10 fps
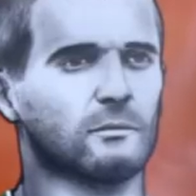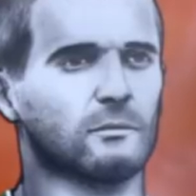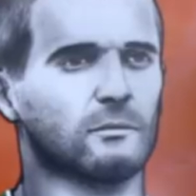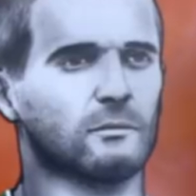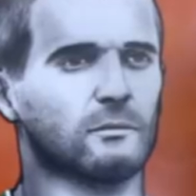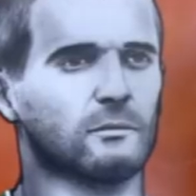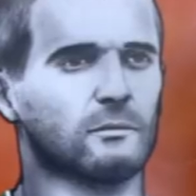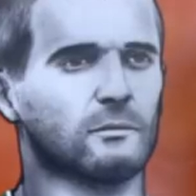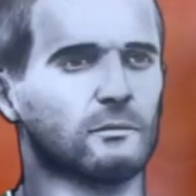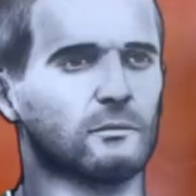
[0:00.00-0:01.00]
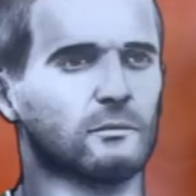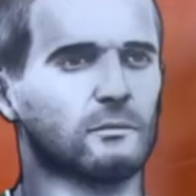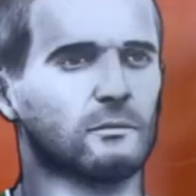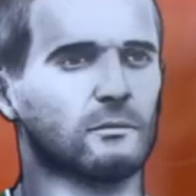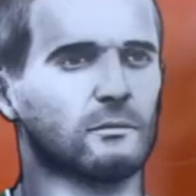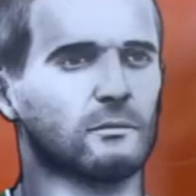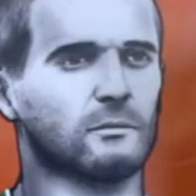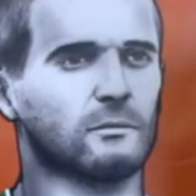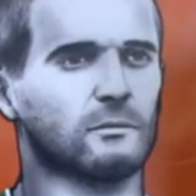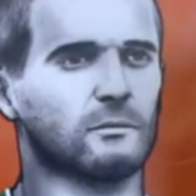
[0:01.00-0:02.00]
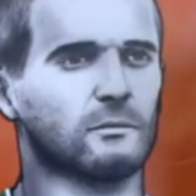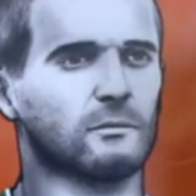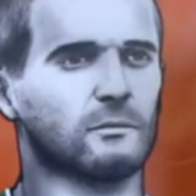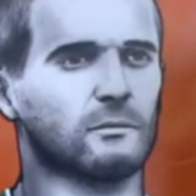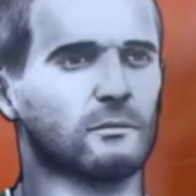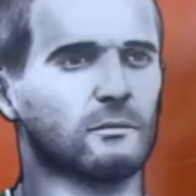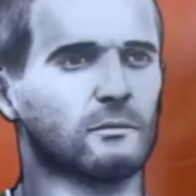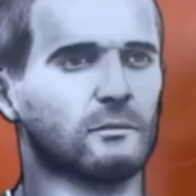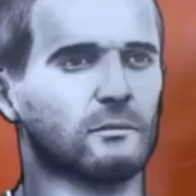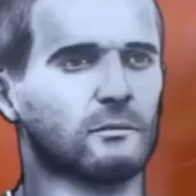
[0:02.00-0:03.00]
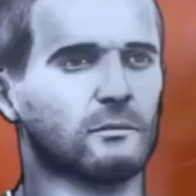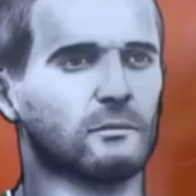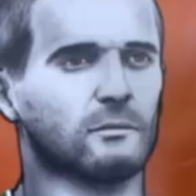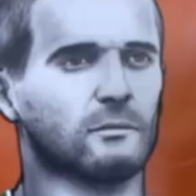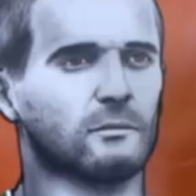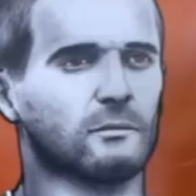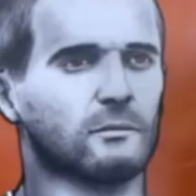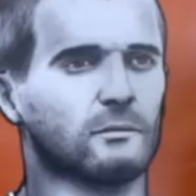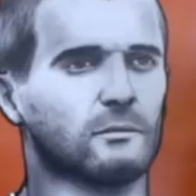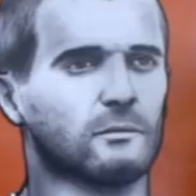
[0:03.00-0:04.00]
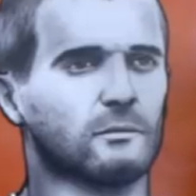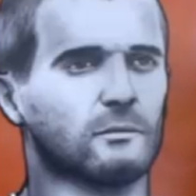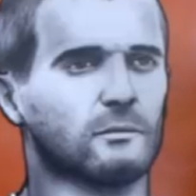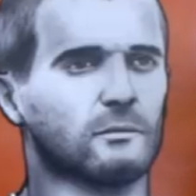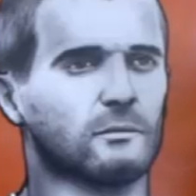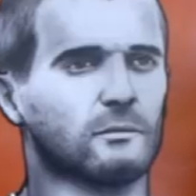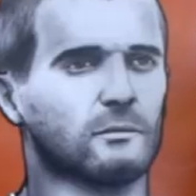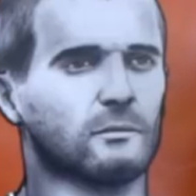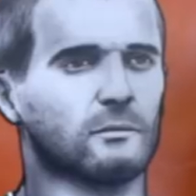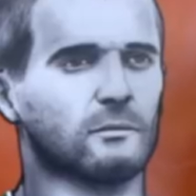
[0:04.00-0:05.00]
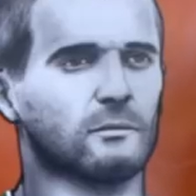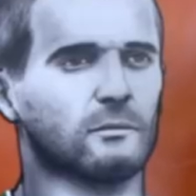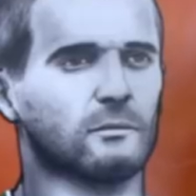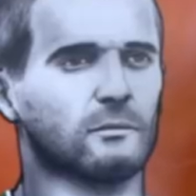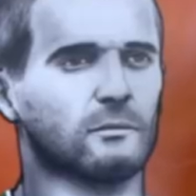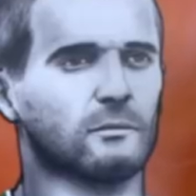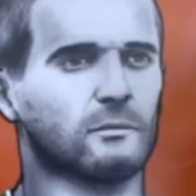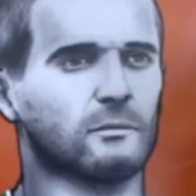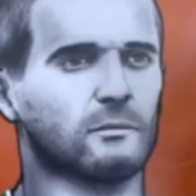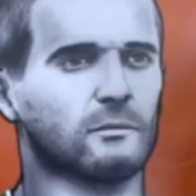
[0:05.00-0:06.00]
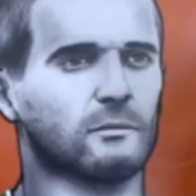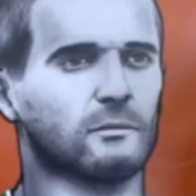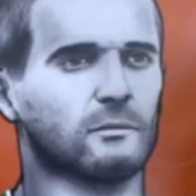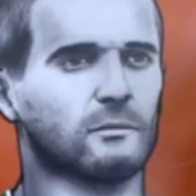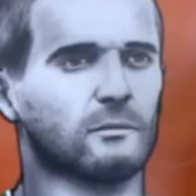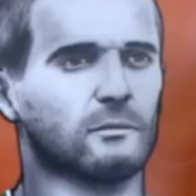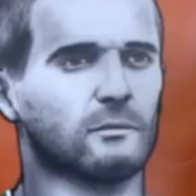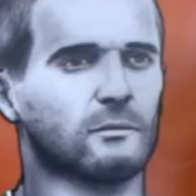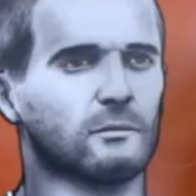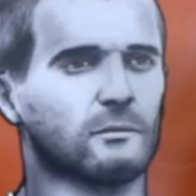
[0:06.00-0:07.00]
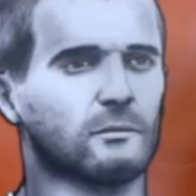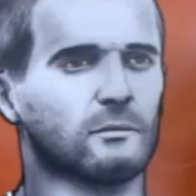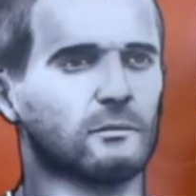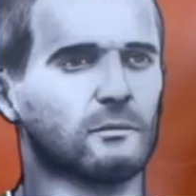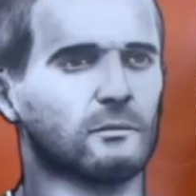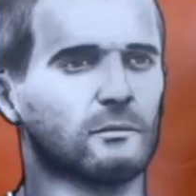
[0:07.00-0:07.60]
No words are spoken by the person on screen.